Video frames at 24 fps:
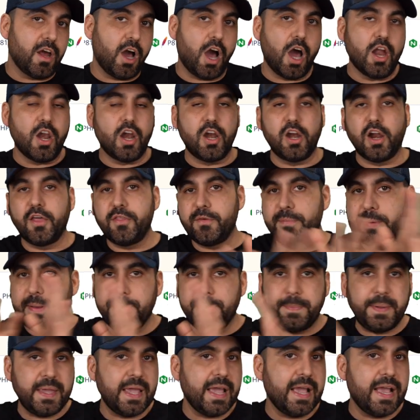on another
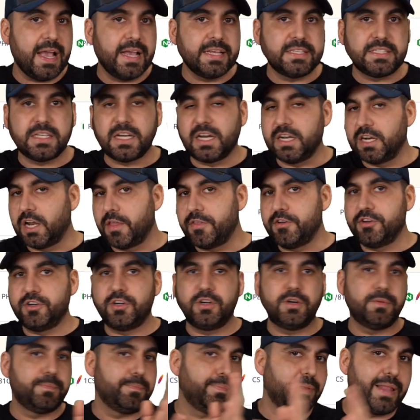VPS,
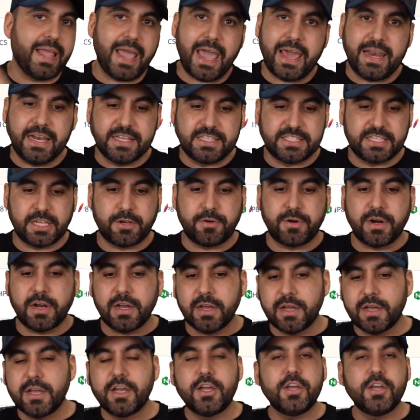another plan, etc.,